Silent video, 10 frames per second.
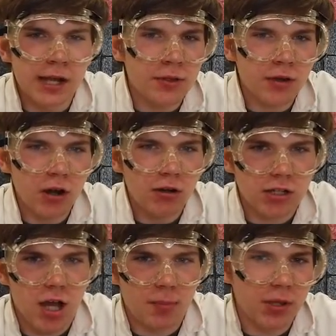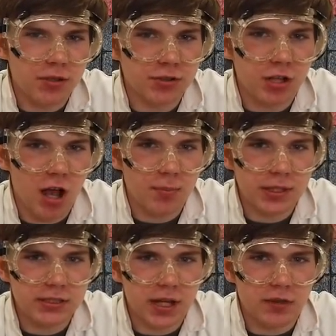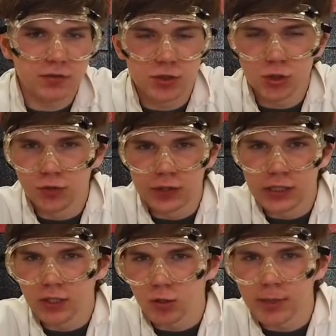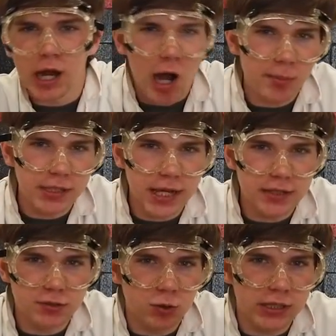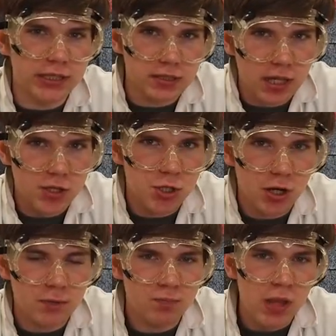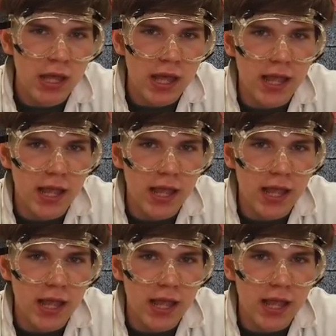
Now, there are a couple other topics that I do feel a little bit obligated to at least touch on,